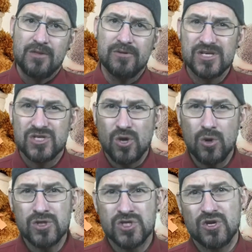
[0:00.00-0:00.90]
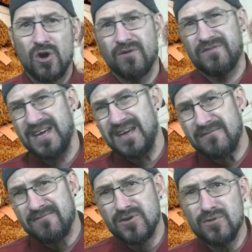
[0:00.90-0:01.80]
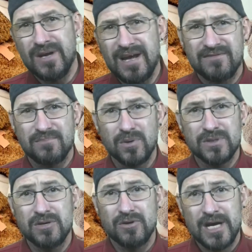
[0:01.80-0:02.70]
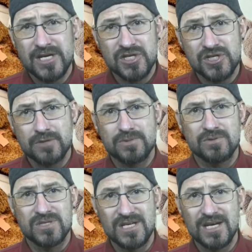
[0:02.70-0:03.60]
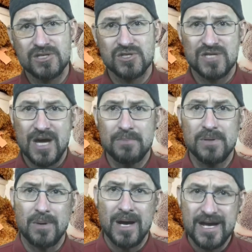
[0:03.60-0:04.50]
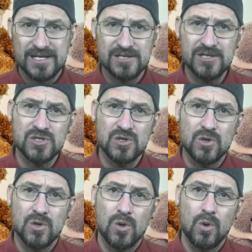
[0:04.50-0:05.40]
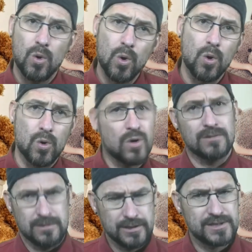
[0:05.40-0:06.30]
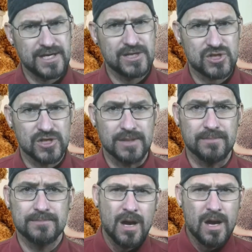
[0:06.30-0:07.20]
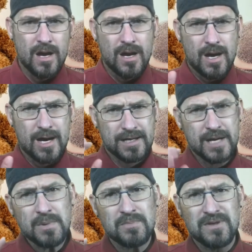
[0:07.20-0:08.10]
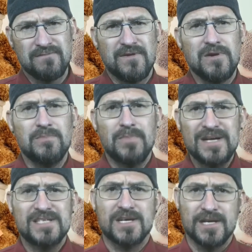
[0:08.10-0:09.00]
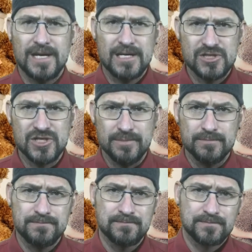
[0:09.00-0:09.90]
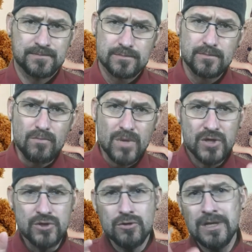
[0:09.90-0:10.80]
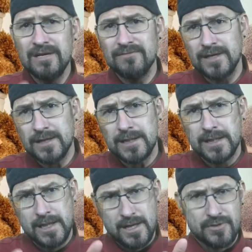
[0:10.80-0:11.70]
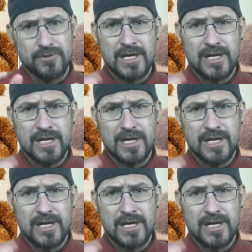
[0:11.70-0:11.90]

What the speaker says: The results of if you left building relationships with teenagers to happen by accident or intentional. I came up with a very basic analogy. You leaving the